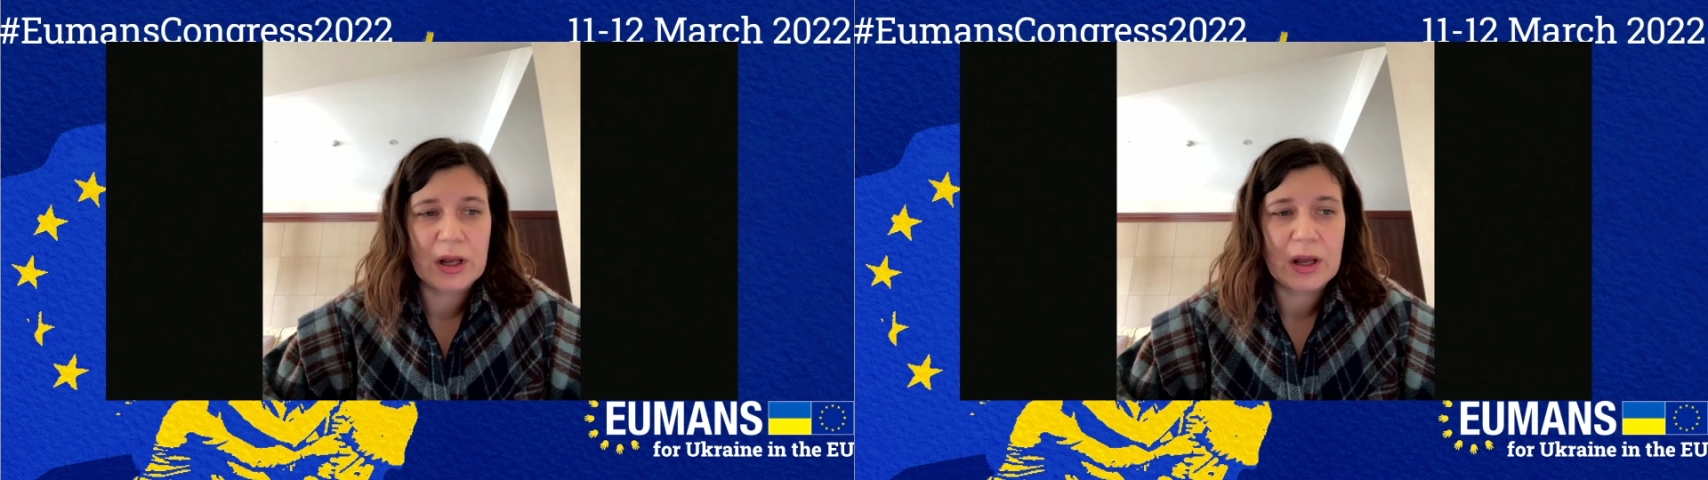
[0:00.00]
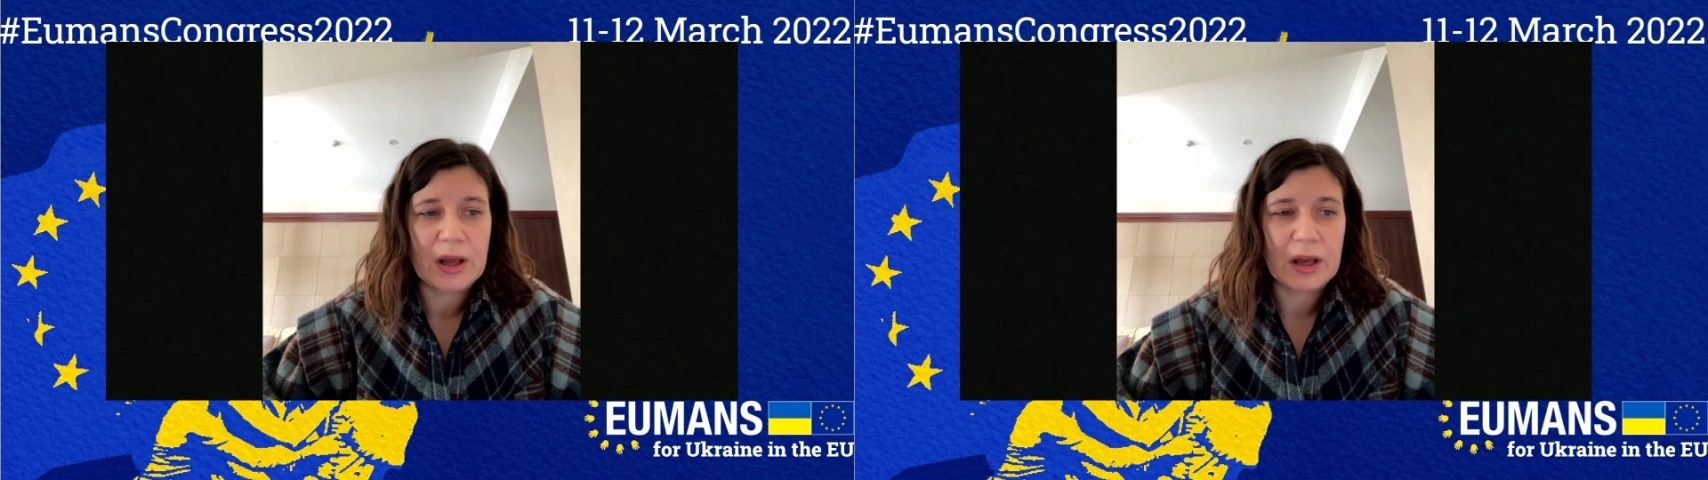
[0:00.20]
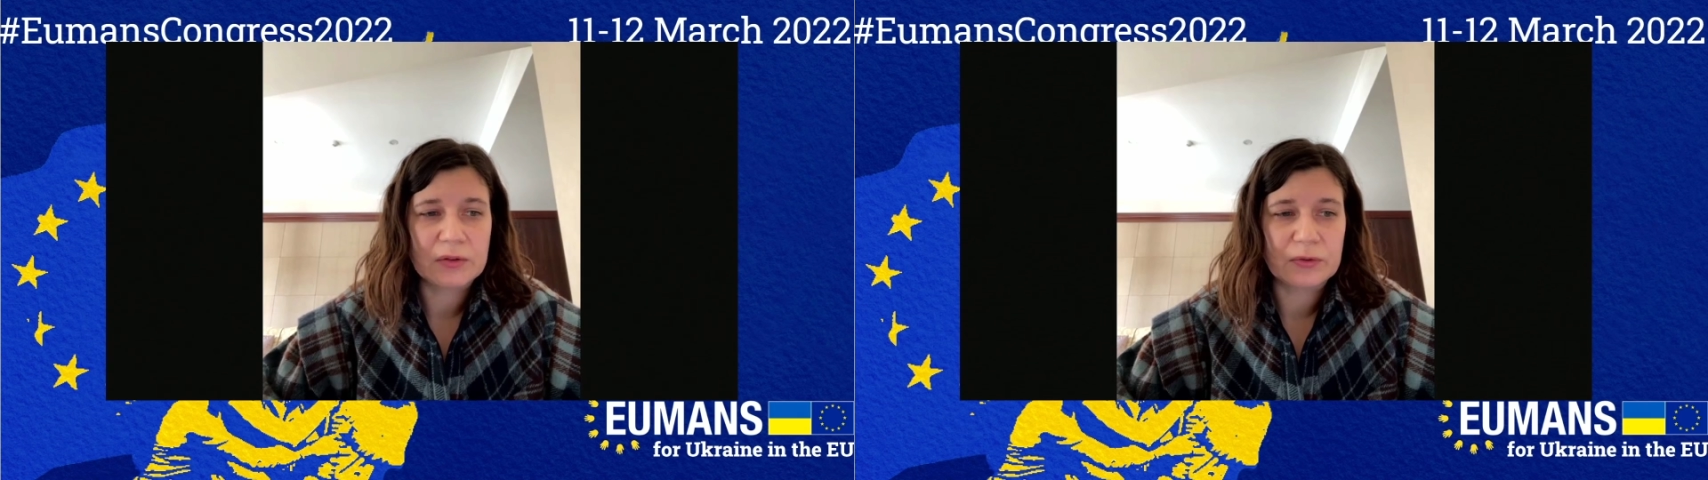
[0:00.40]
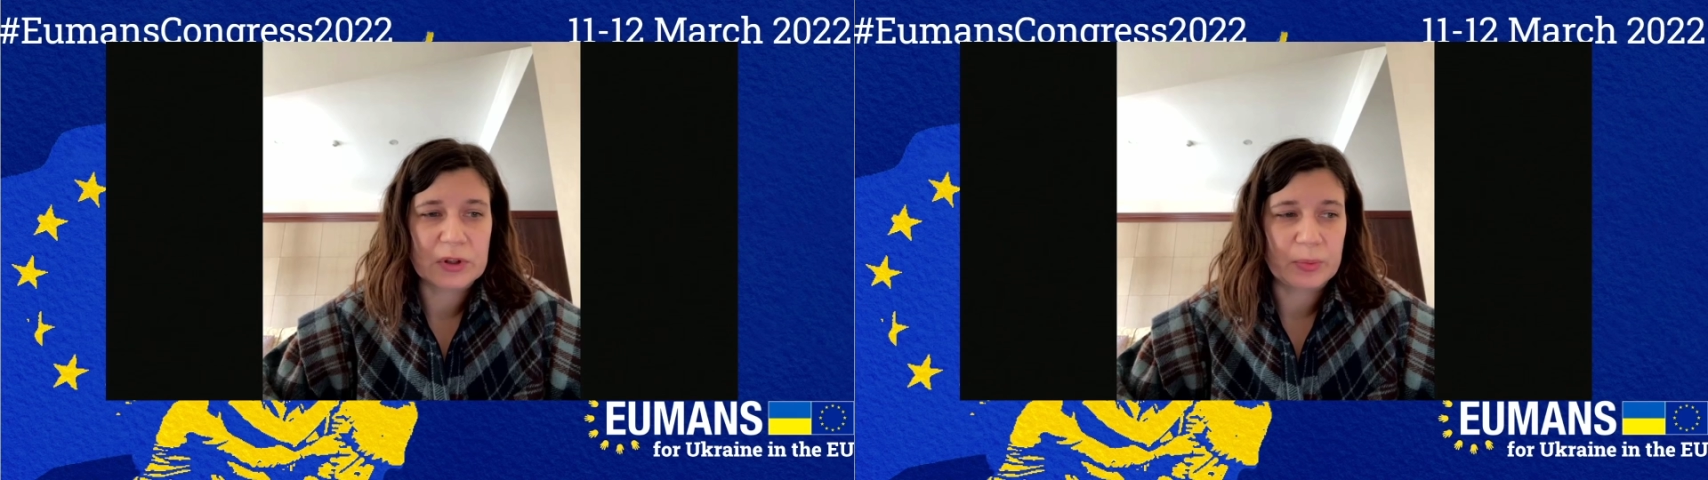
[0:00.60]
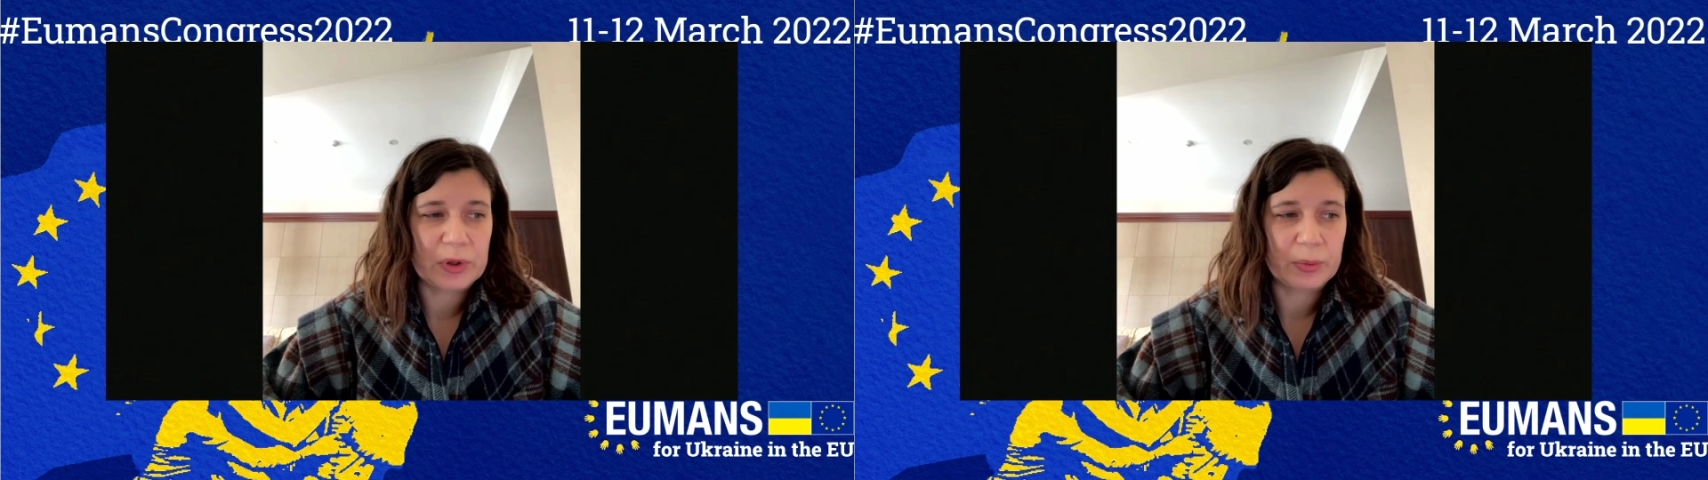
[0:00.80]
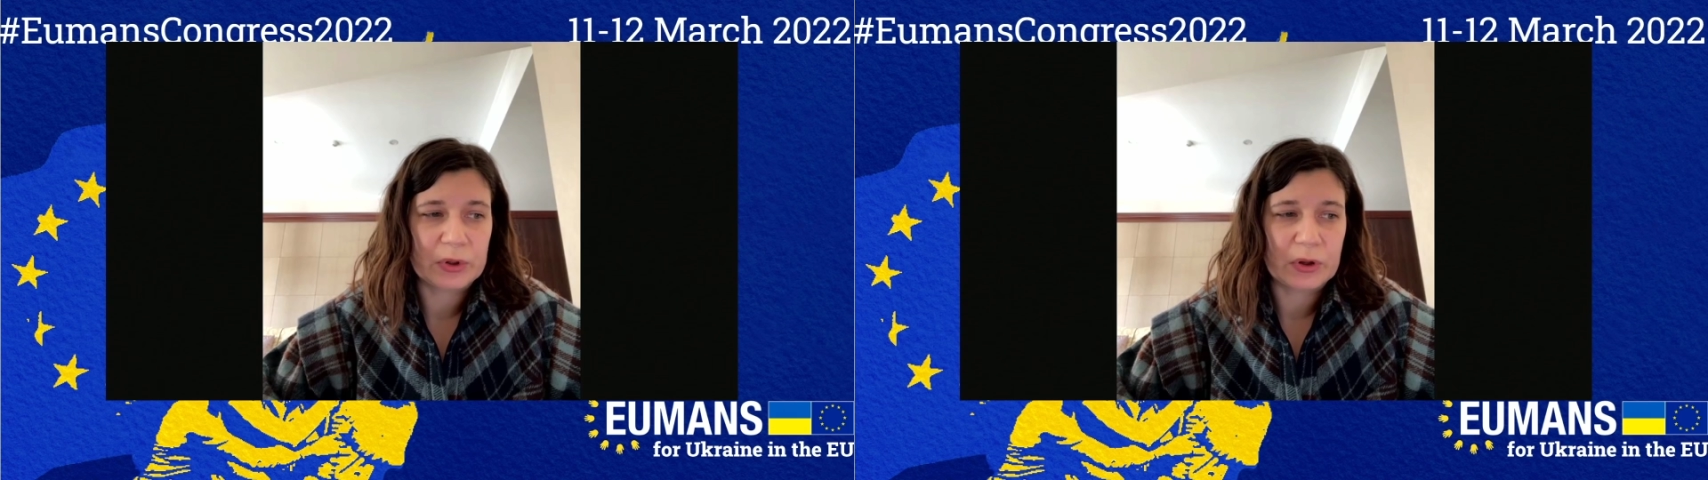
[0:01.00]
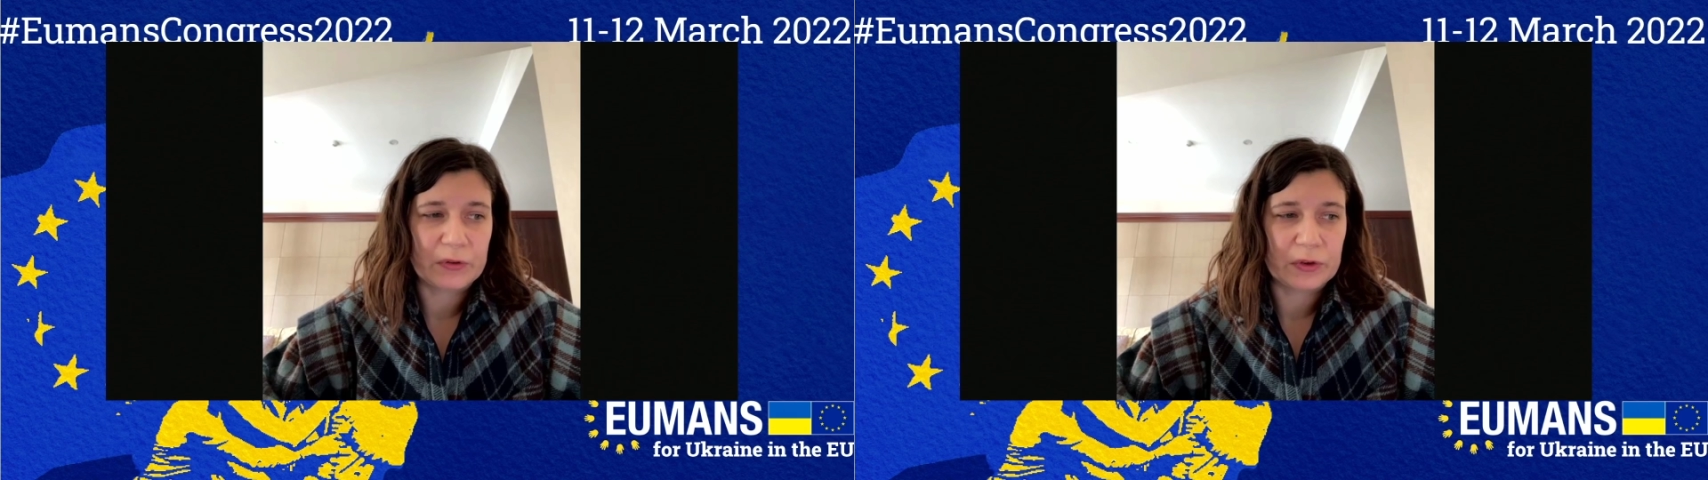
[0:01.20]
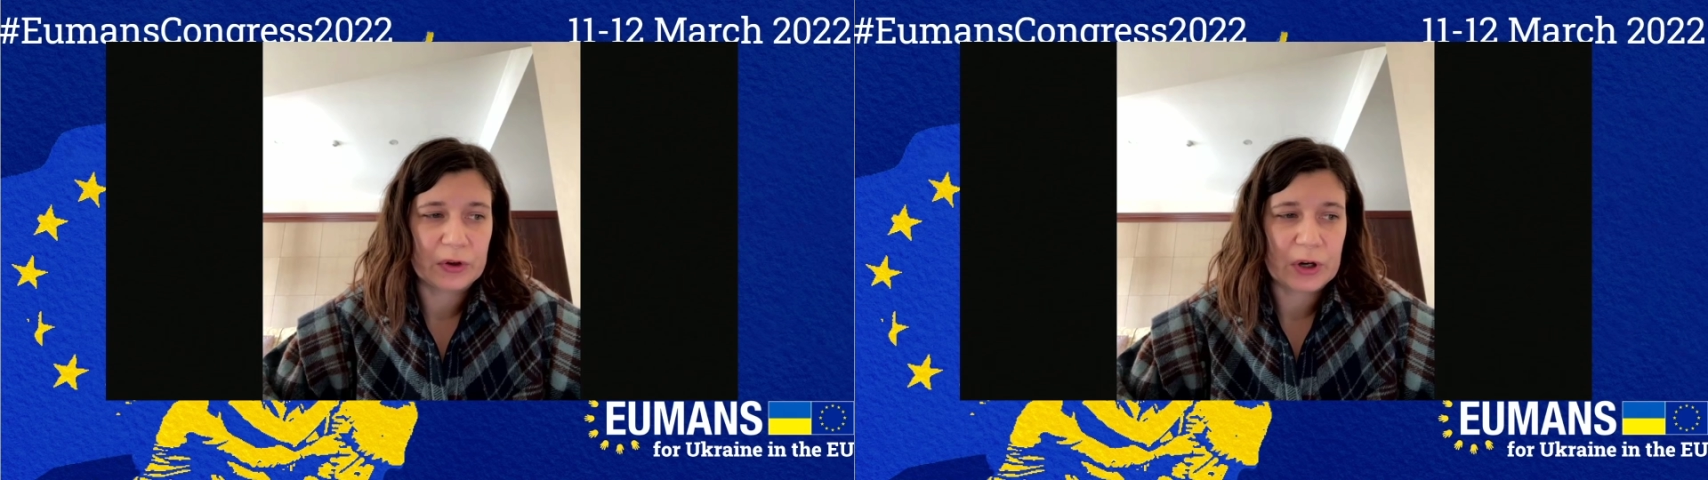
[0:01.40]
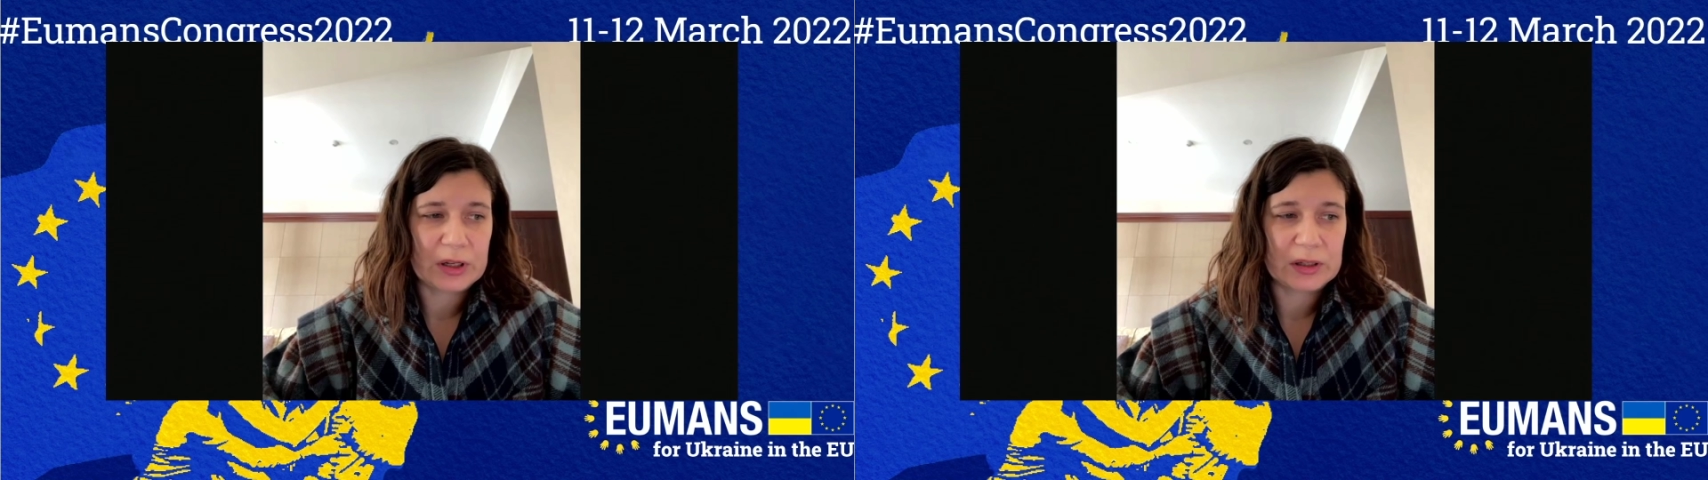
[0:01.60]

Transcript: And for the people of Ukraine,